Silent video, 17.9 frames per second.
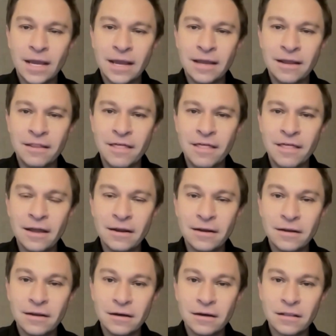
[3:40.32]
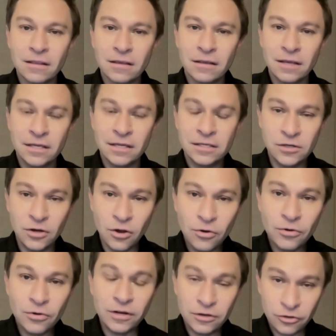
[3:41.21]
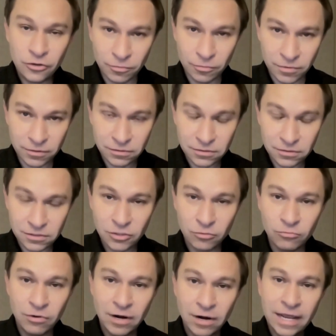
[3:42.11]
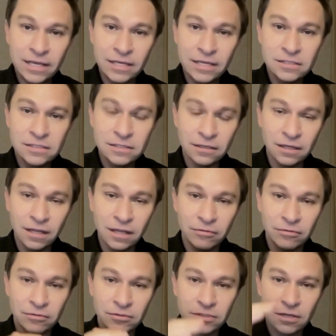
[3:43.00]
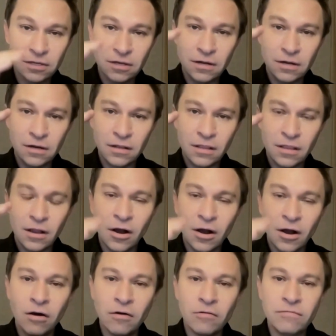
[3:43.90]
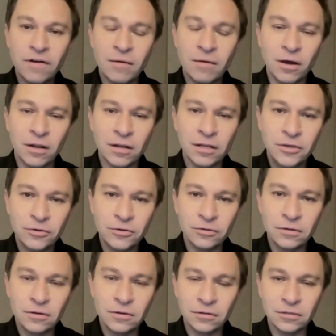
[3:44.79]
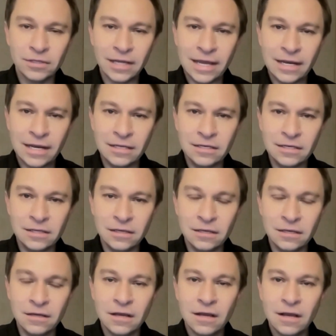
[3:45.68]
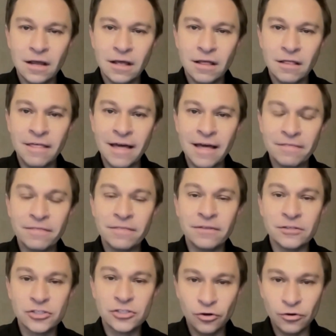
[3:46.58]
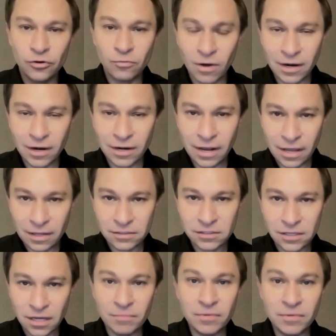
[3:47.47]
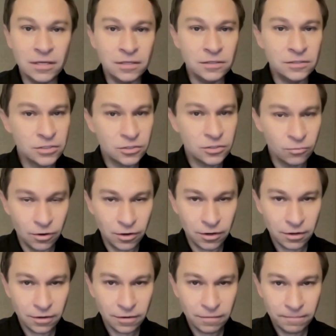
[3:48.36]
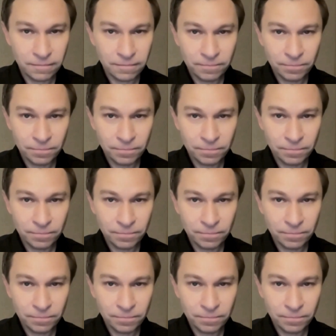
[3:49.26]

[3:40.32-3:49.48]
And that is known in humans to raise the levels of a molecule called NAD that the SIRT1 enzyme needs to work,